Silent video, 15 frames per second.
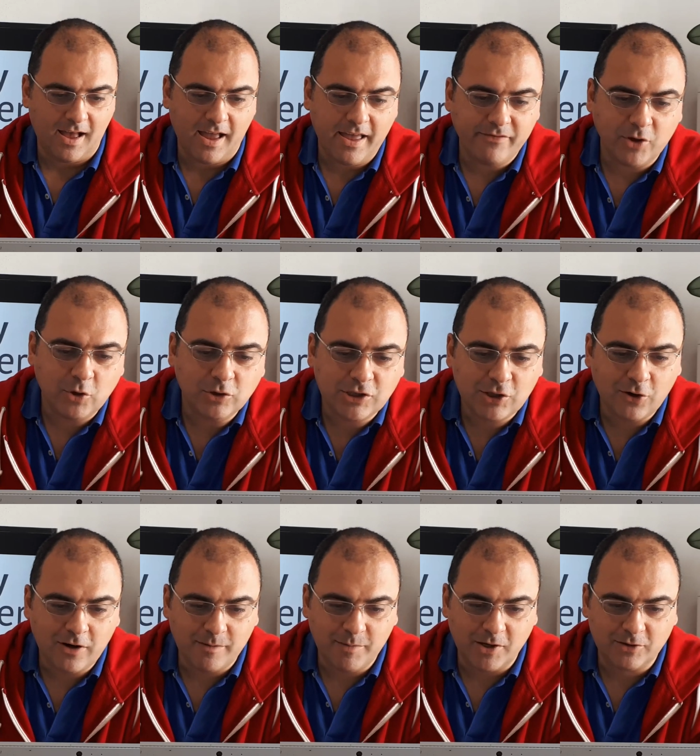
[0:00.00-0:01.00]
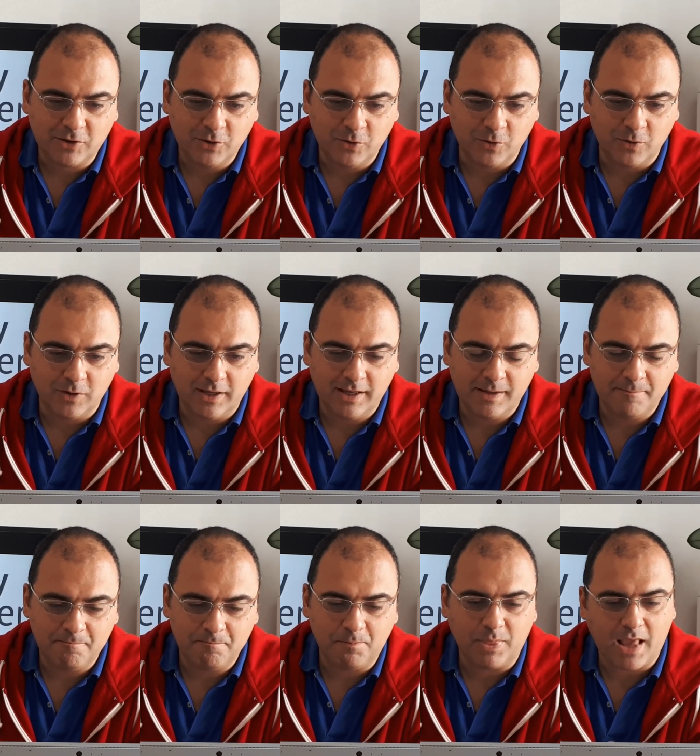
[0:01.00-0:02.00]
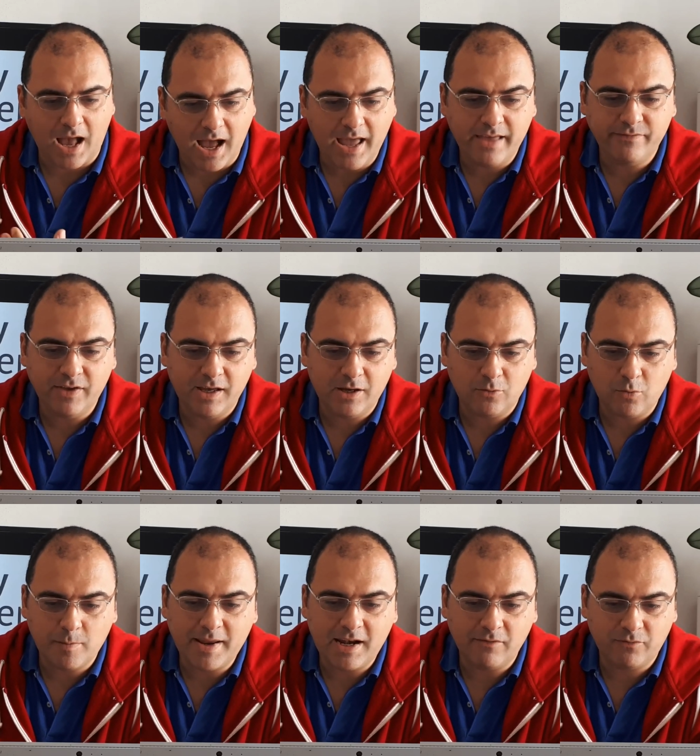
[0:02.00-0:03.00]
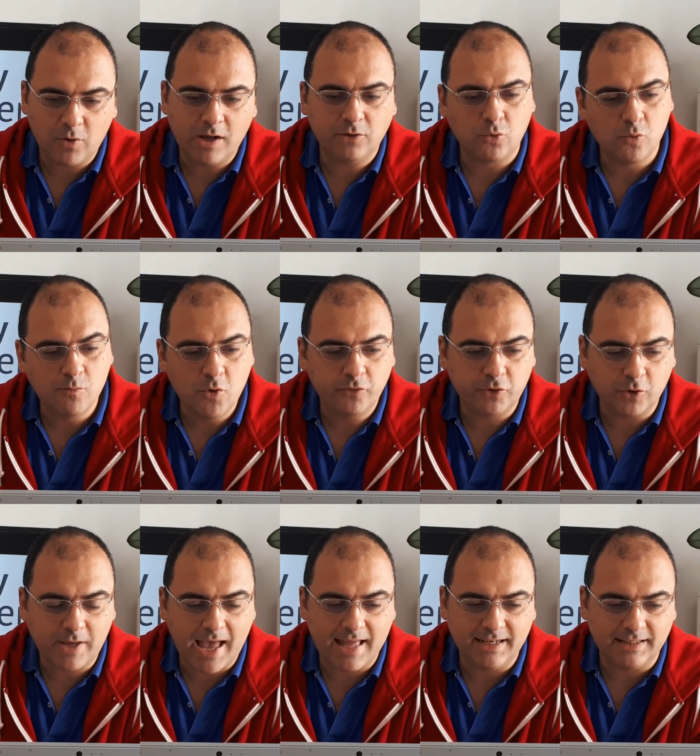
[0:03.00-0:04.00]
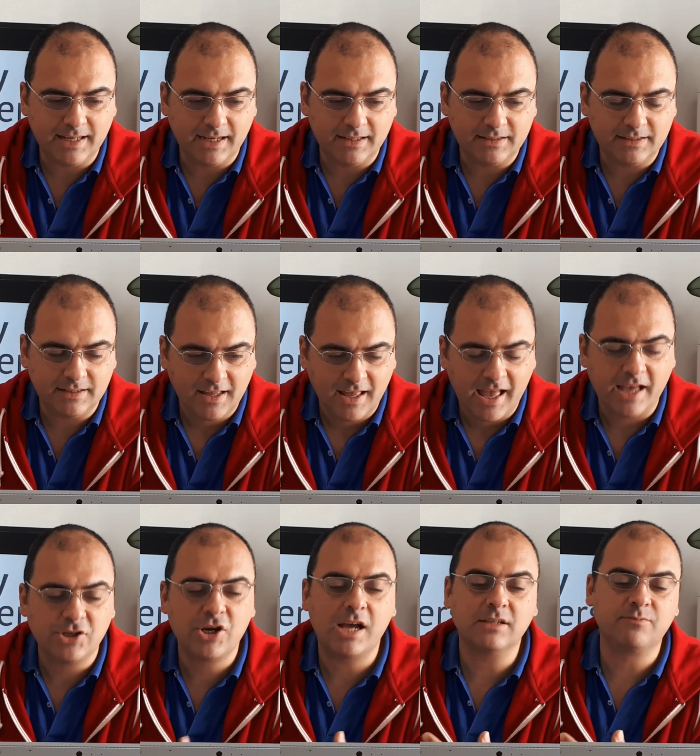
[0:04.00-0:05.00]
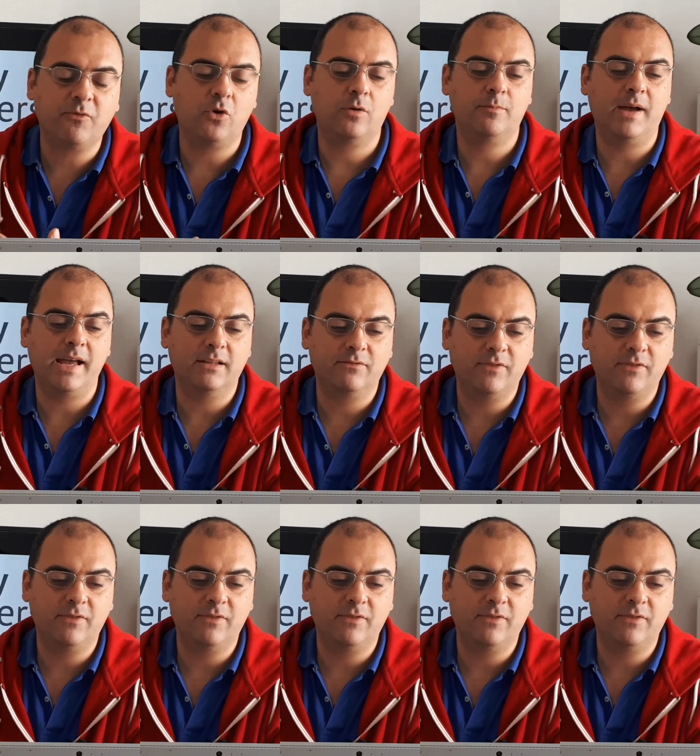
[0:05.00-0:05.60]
I have a good story about you. I have a Romanian friend who moved to Canada and she asked for my